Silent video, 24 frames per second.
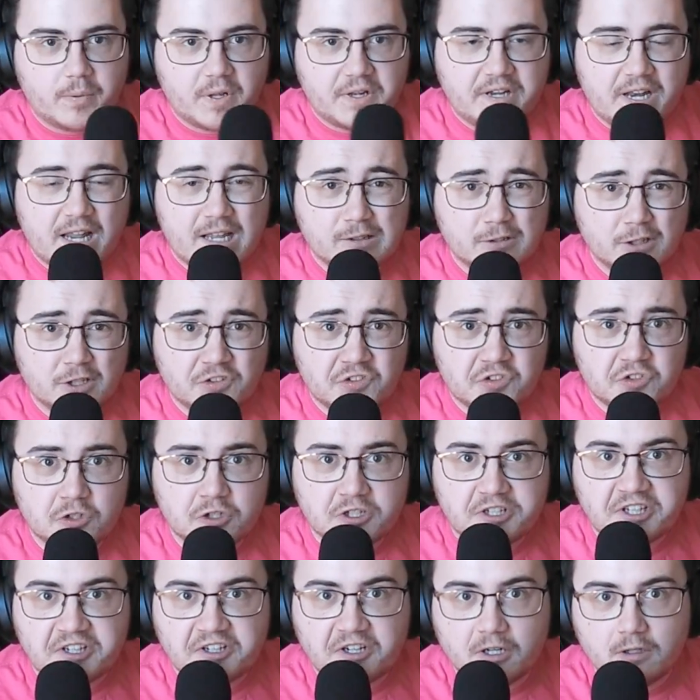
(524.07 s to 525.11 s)
But now let's
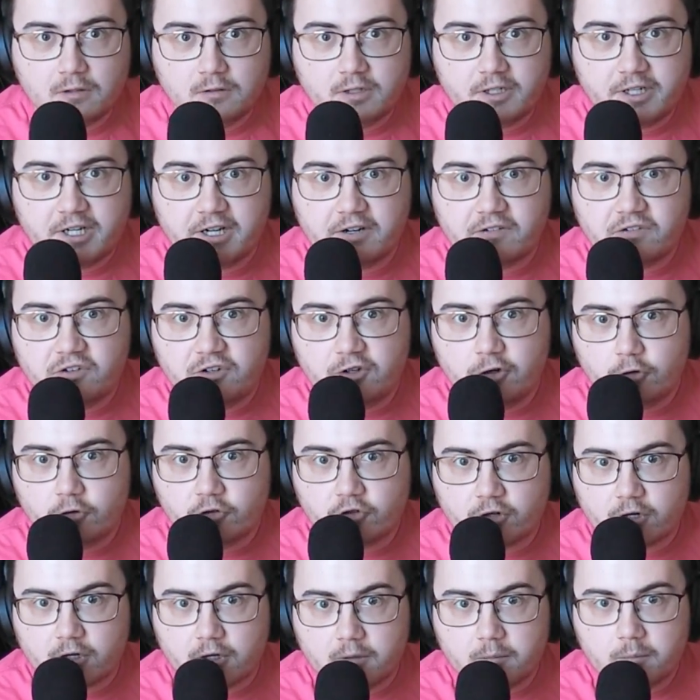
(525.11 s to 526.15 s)
look at a Linux
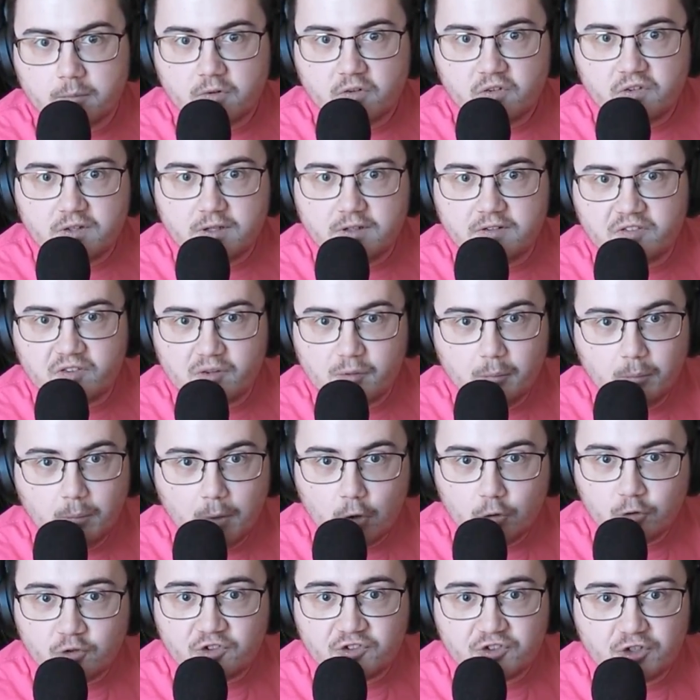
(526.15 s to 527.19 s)
user. Since
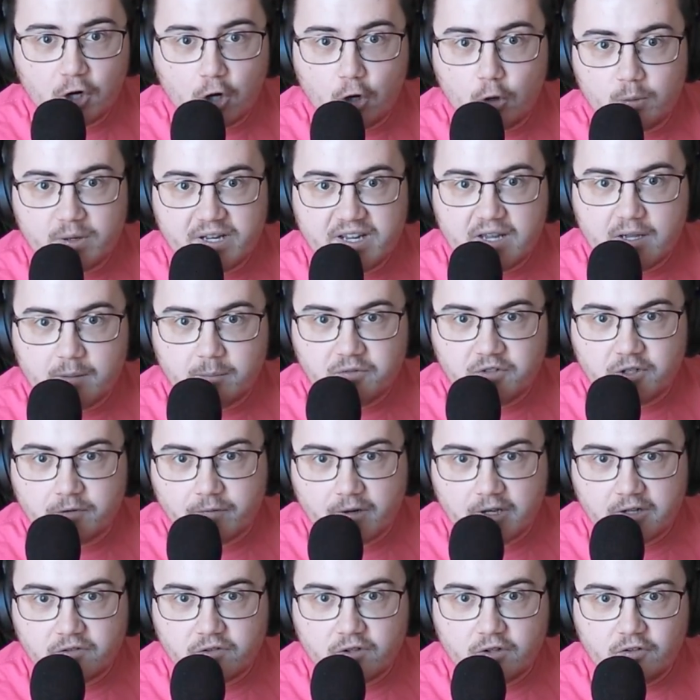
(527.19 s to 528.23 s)
most OEM
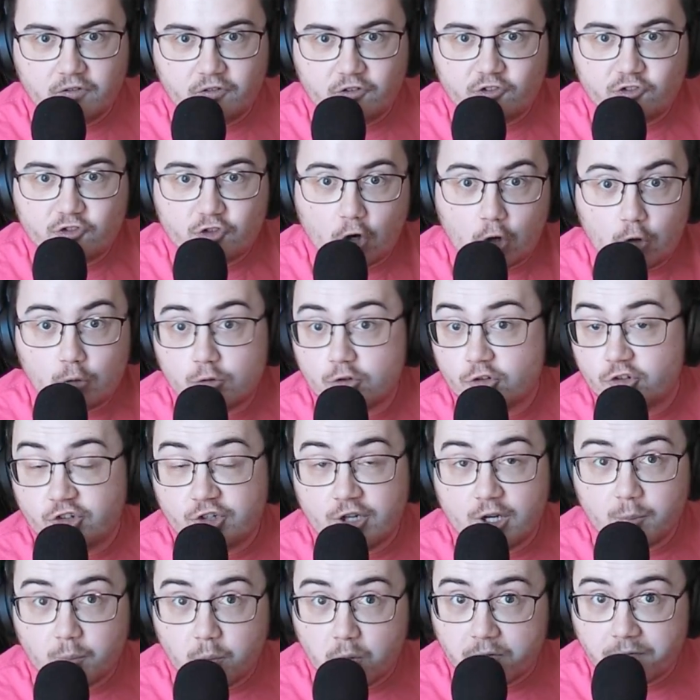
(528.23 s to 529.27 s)
devices don't
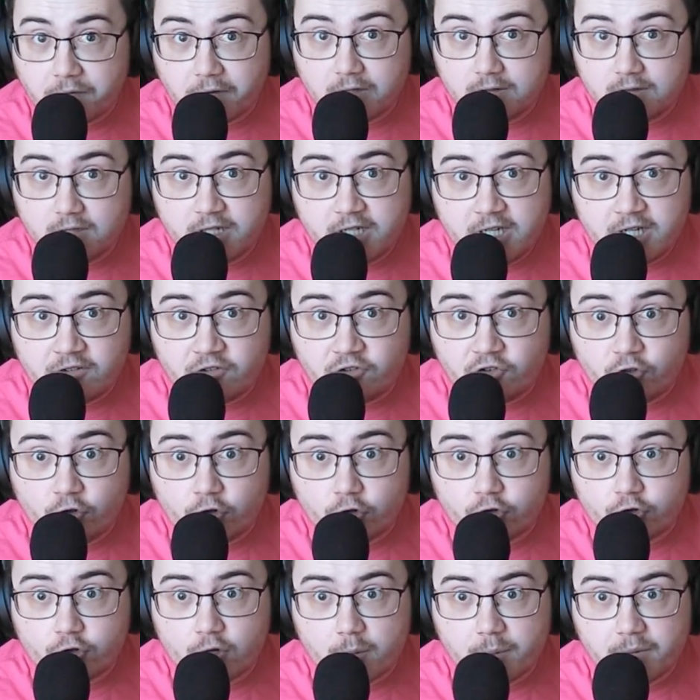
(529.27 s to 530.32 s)
ship with a Linux
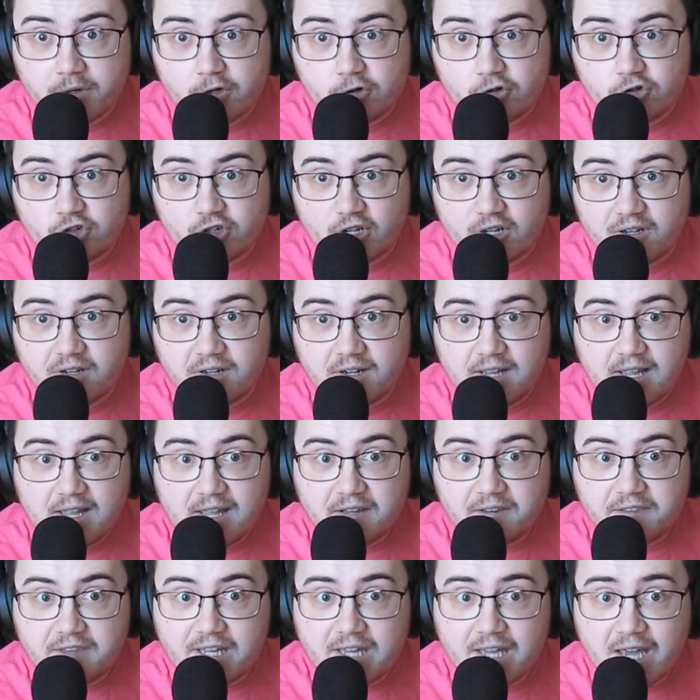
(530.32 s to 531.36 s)
distribution,
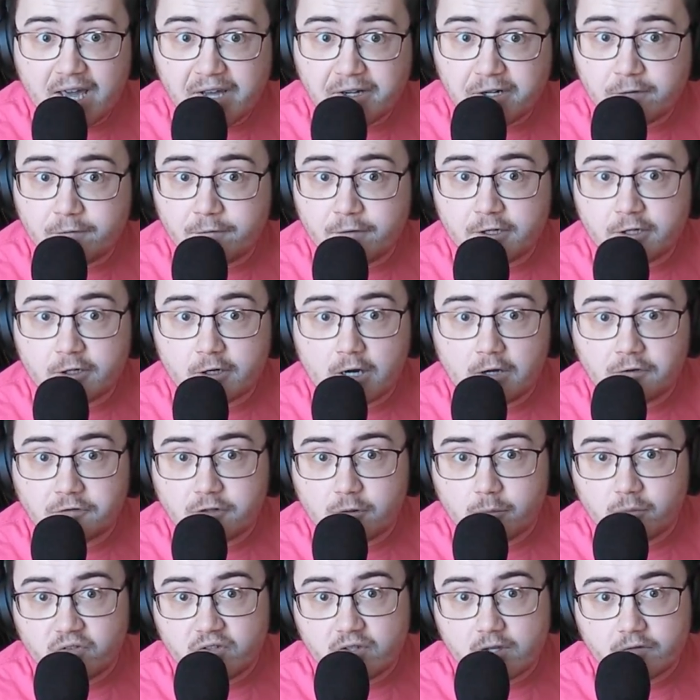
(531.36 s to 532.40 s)
they had to figure out
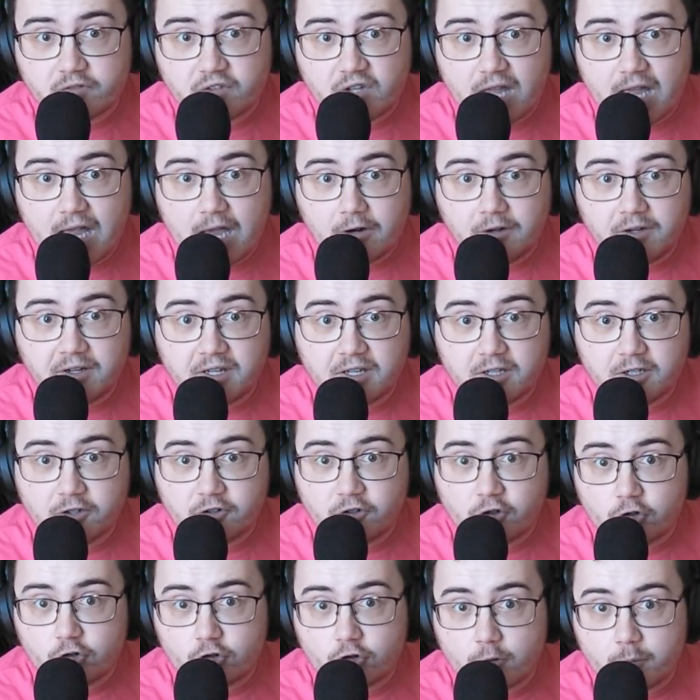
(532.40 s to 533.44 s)
themselves how to get a
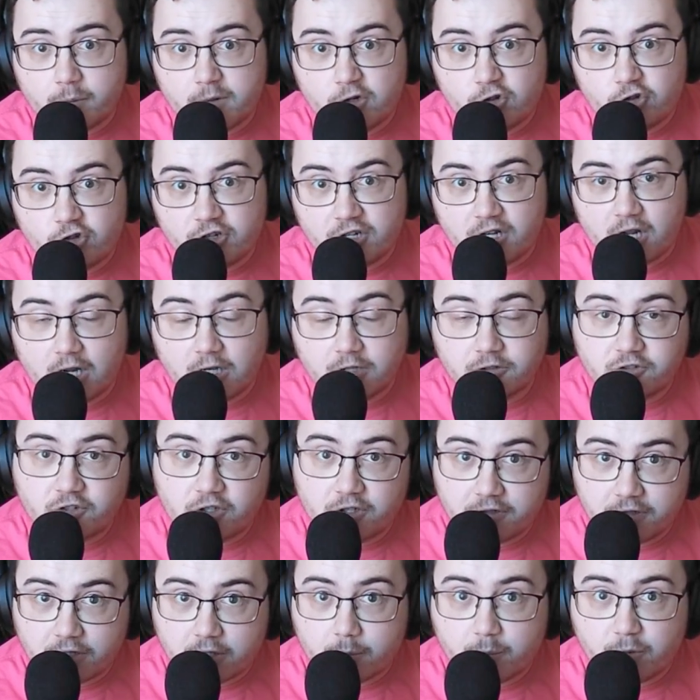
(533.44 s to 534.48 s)
distribution onto their